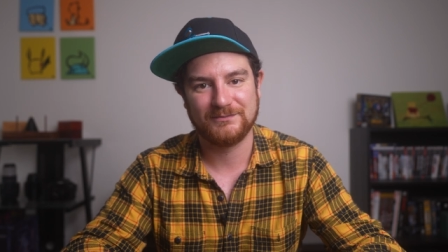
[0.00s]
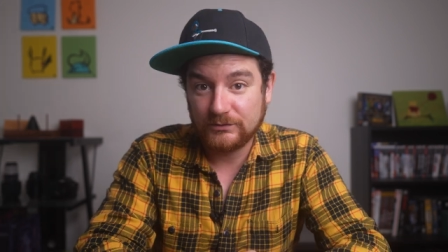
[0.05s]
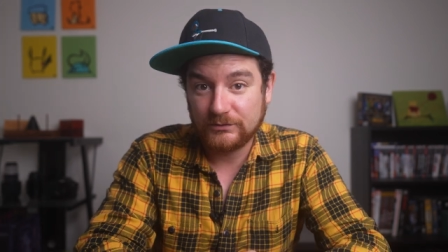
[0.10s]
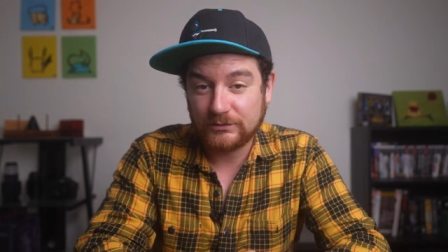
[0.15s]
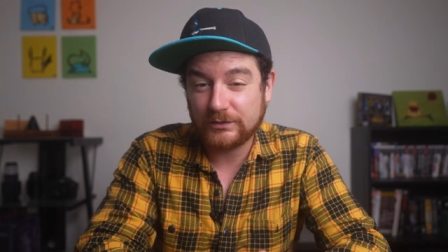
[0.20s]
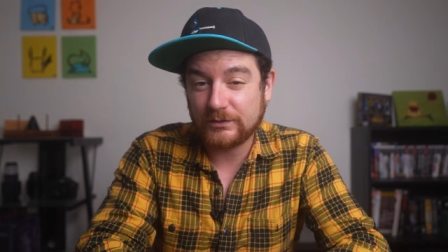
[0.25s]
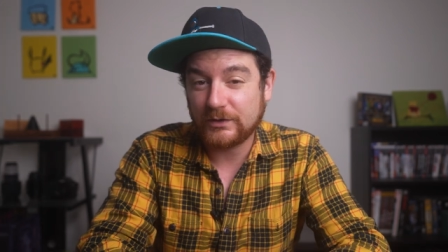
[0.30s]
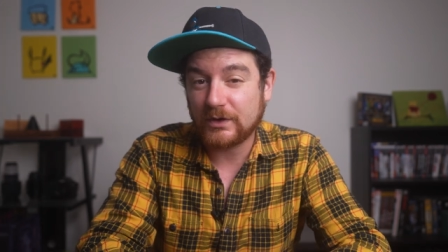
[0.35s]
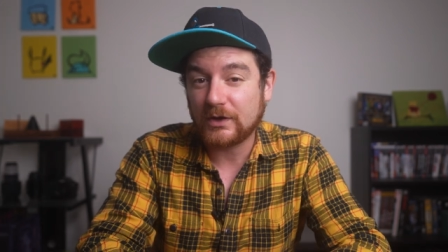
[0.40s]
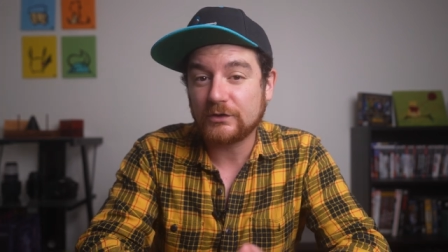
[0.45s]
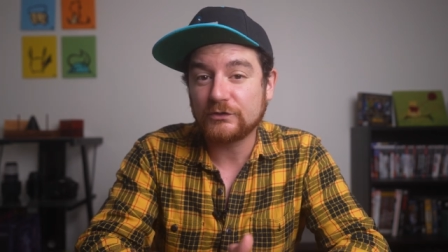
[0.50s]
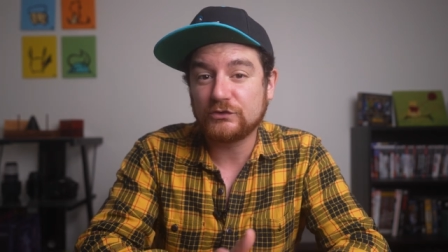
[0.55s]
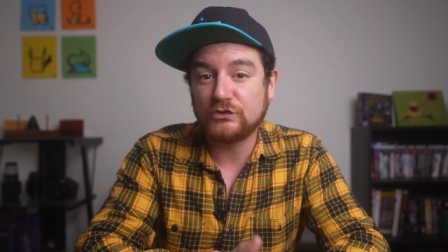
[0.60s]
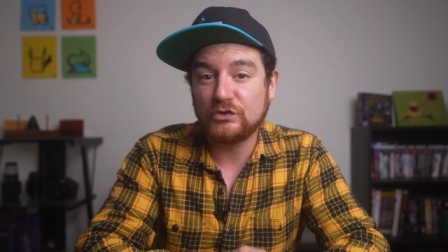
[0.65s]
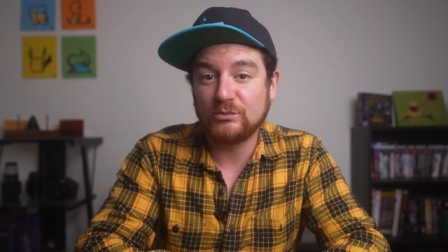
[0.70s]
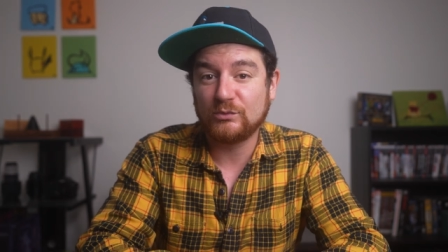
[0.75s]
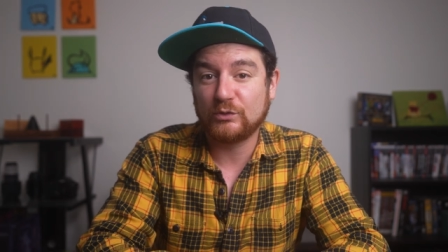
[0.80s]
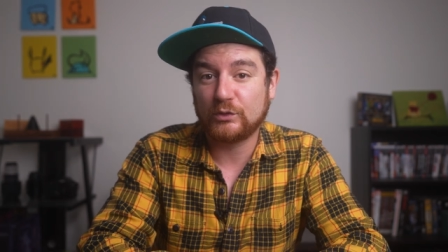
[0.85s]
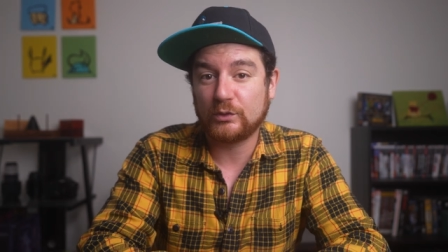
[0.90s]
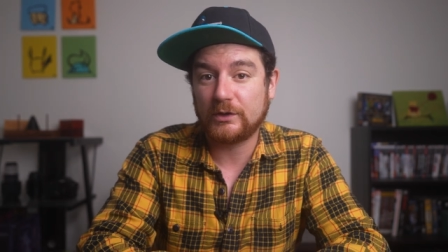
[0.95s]
So there are
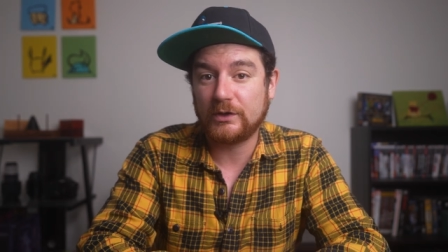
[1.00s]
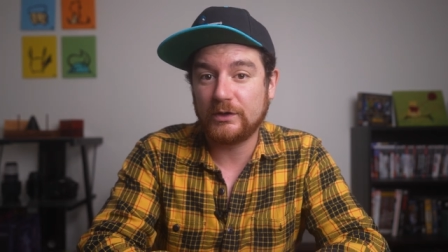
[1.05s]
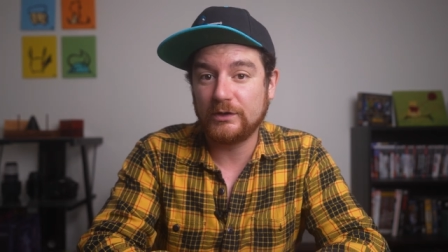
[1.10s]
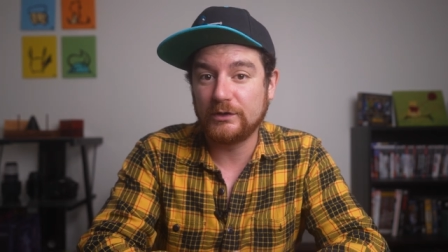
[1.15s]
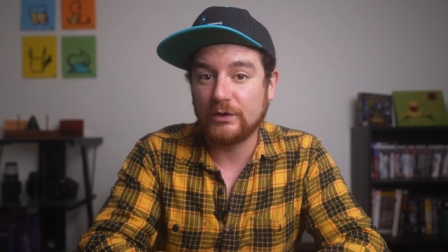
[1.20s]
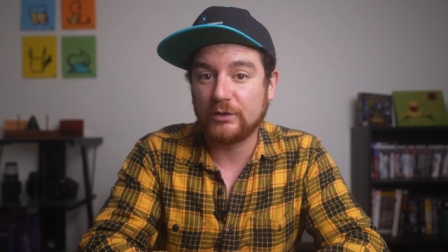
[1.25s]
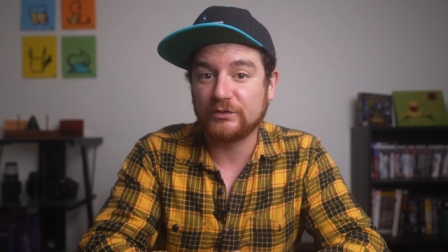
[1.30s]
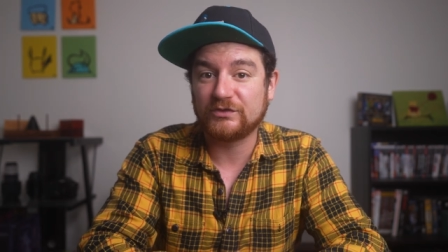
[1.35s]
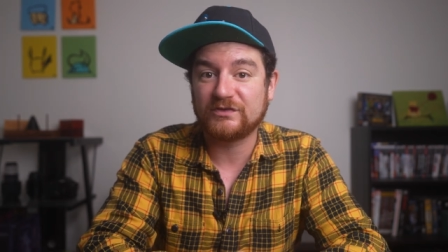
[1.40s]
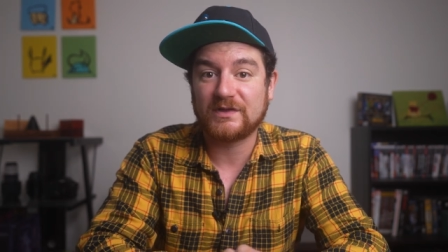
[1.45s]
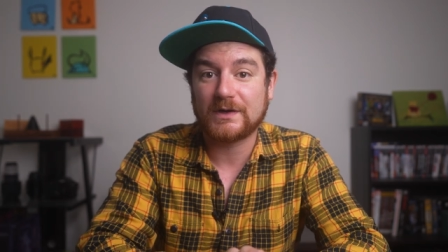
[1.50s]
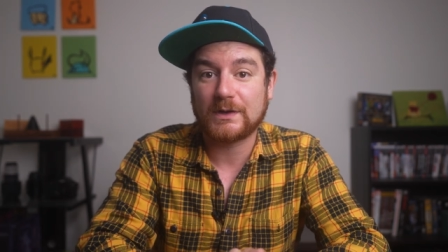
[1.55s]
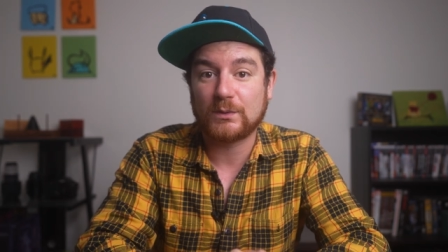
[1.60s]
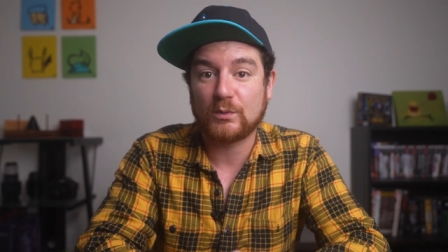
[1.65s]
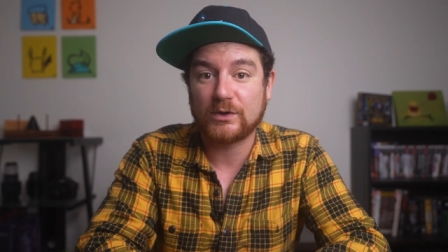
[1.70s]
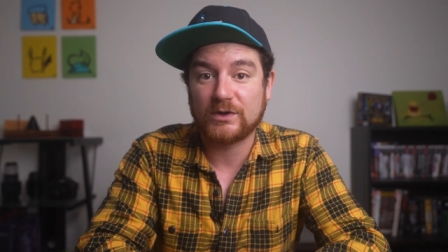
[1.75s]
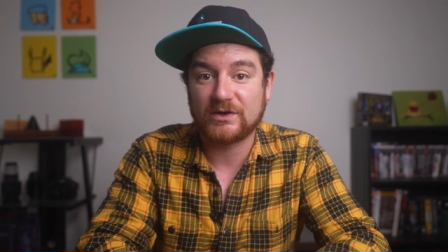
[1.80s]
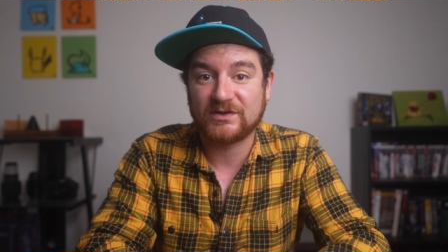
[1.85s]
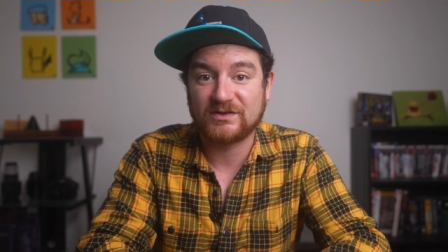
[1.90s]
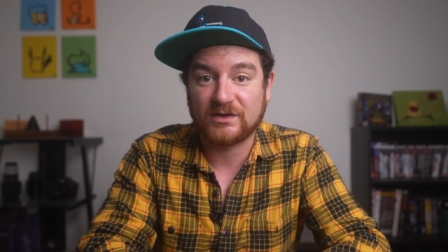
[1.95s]
two more notes that I
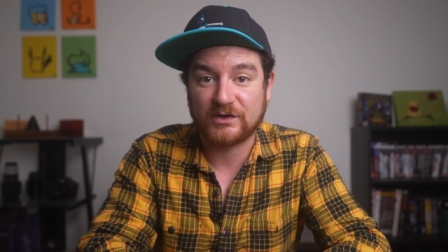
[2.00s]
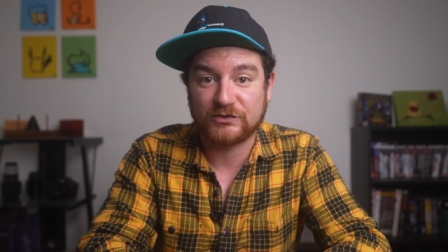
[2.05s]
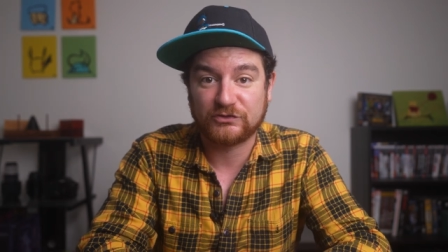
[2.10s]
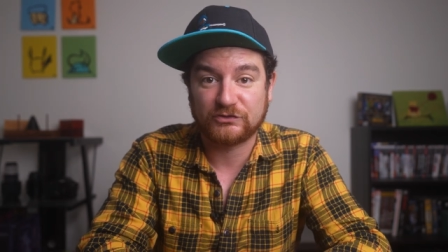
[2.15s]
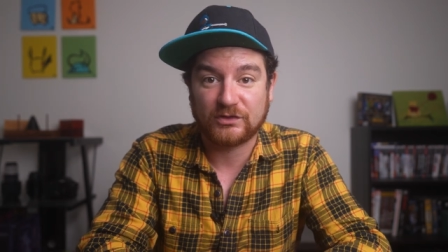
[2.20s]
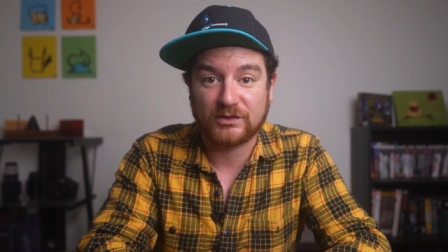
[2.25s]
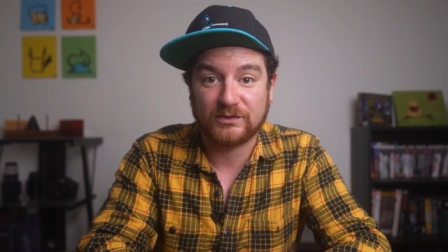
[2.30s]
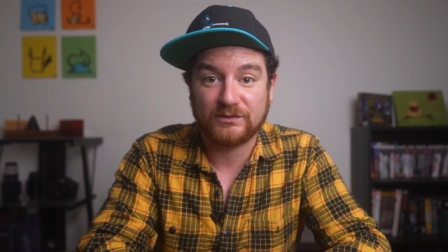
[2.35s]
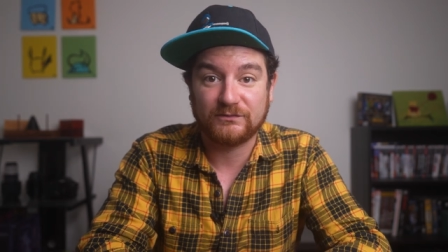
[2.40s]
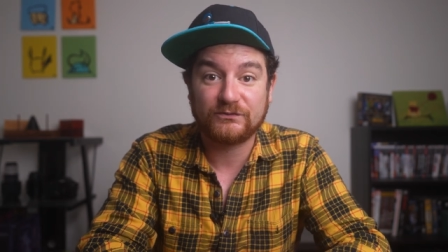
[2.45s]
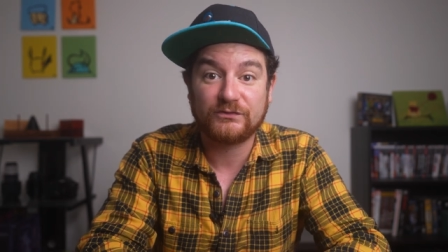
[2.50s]
want to touch on.